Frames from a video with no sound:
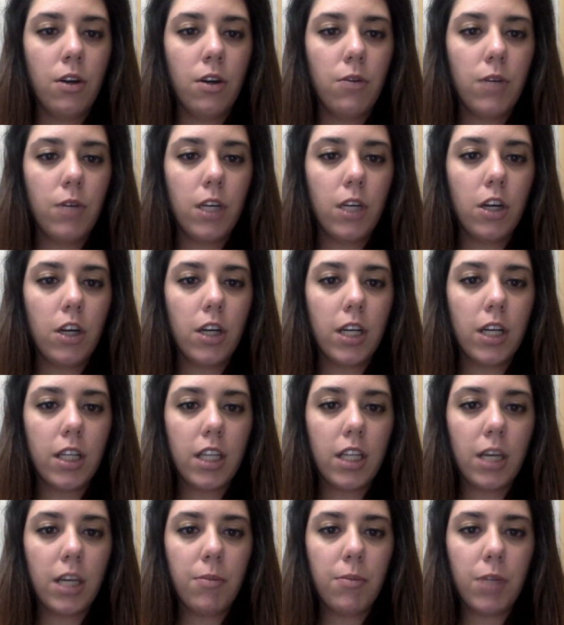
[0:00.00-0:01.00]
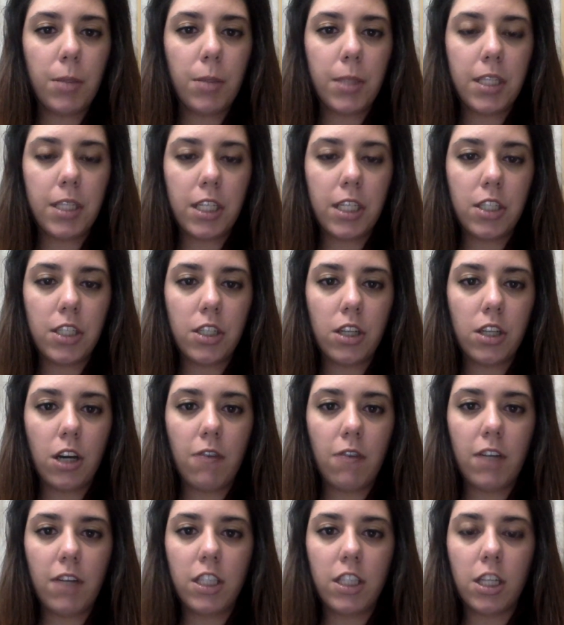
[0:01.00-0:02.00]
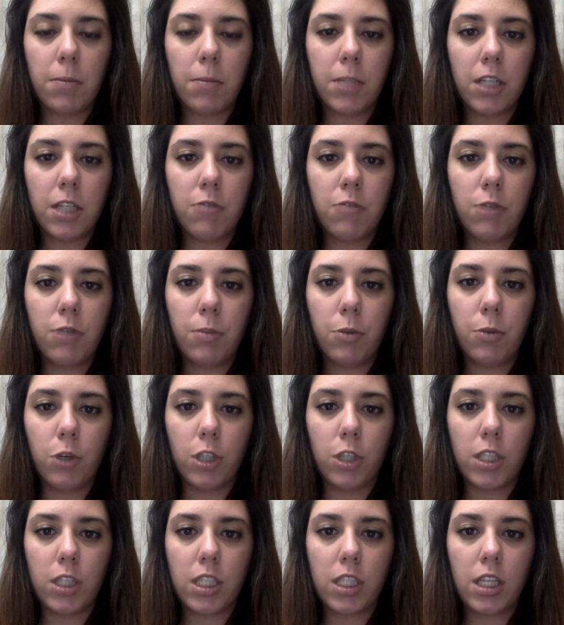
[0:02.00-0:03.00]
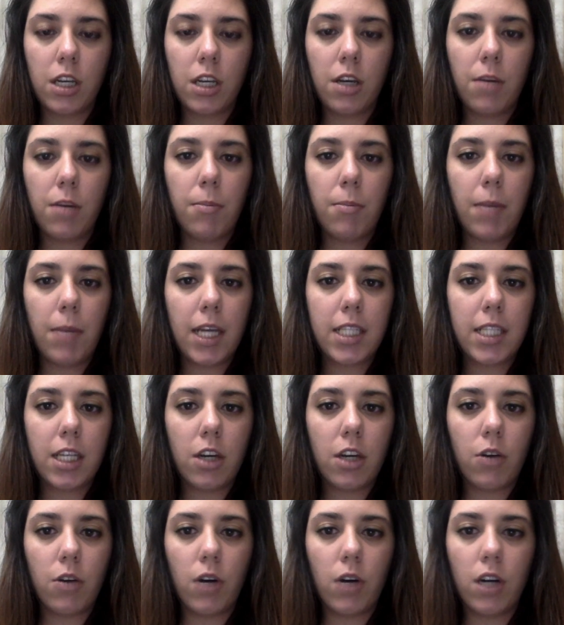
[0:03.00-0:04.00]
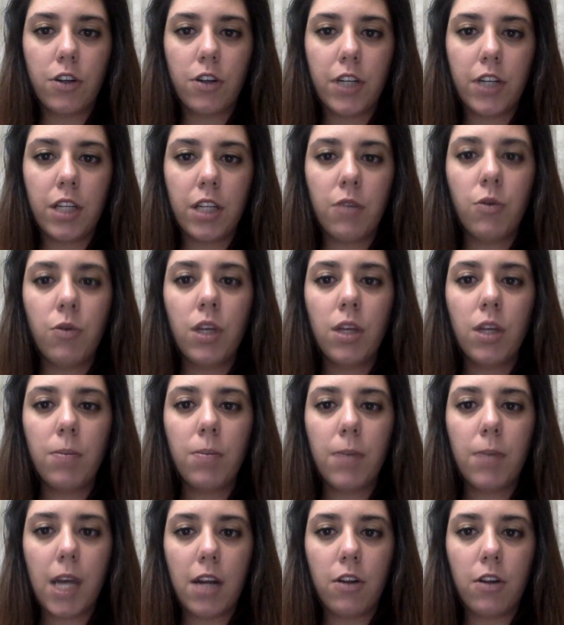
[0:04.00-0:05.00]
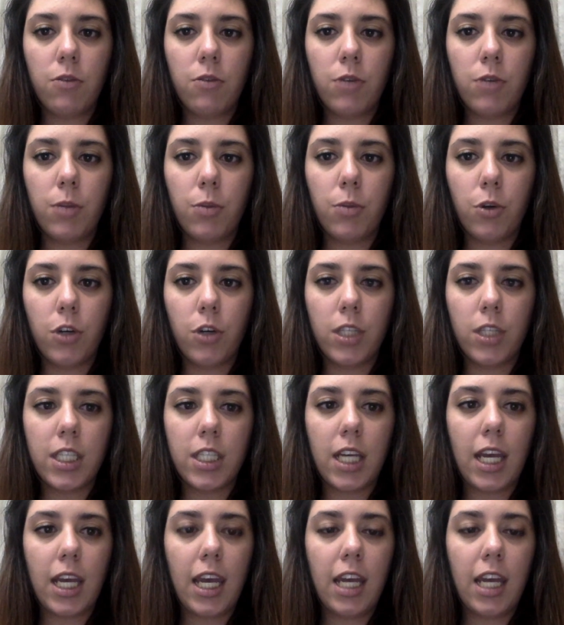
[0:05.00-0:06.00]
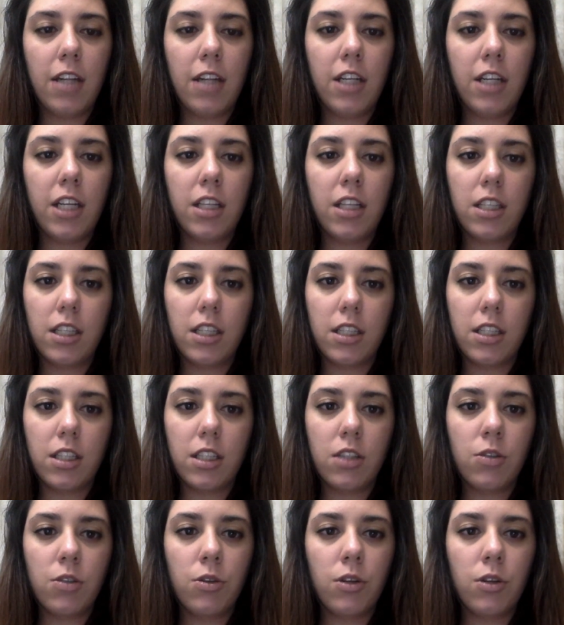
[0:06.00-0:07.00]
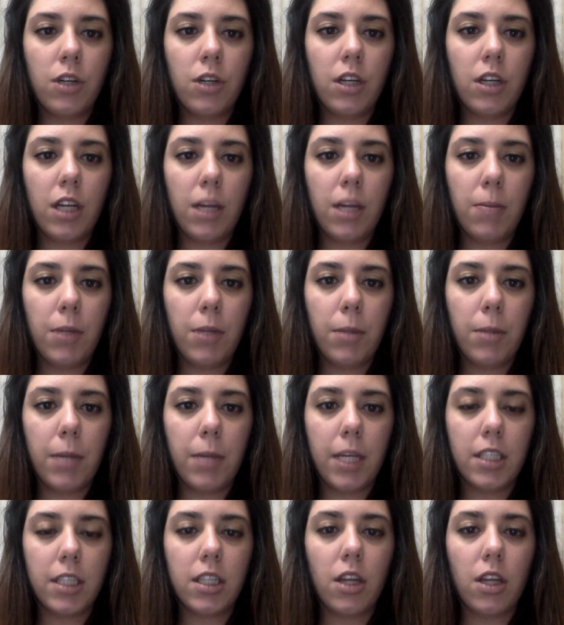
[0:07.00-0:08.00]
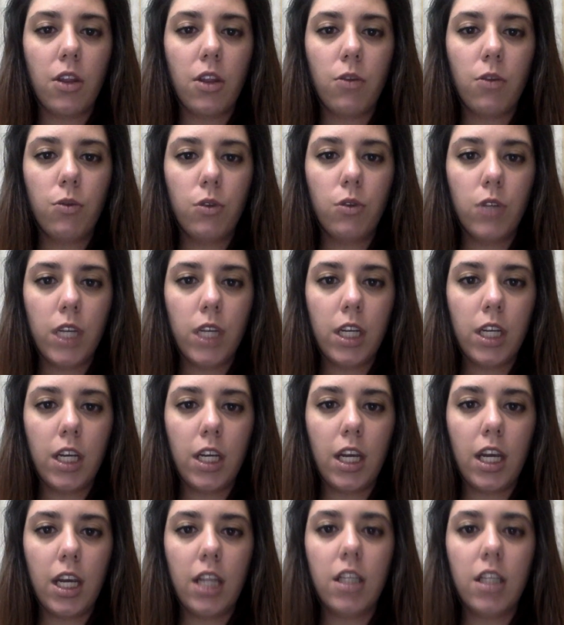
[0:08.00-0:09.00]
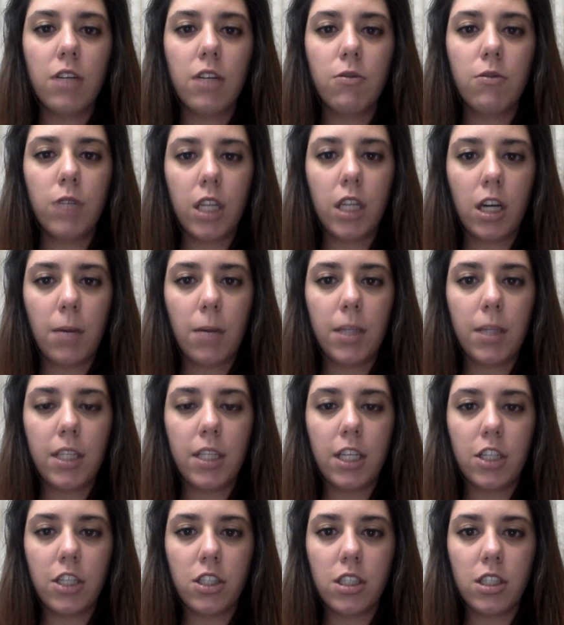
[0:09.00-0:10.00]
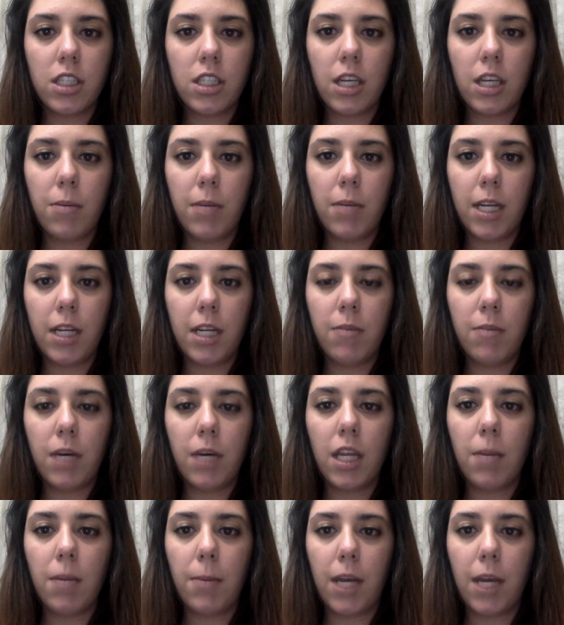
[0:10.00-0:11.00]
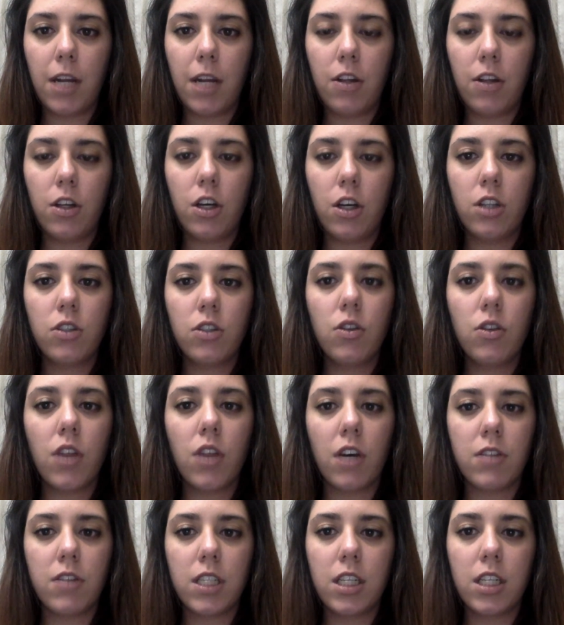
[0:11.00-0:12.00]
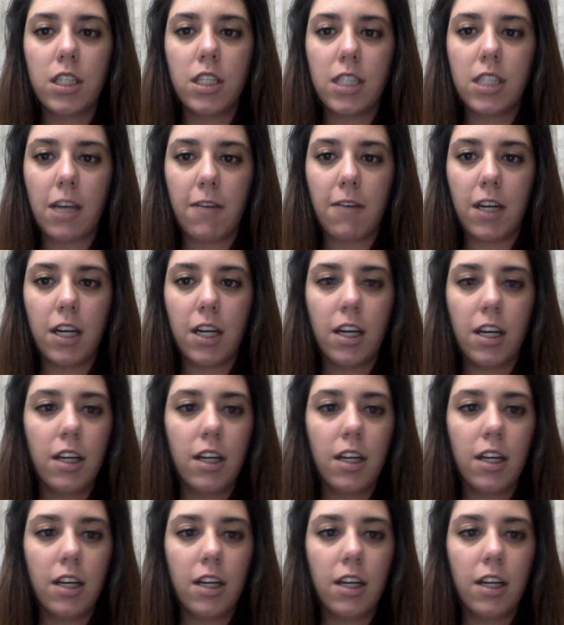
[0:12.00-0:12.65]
Regarding the implementation of adopted reports, Mexico agreed with the panel report and intended to implement the ruling and recommendations emitted by the panel on 2007,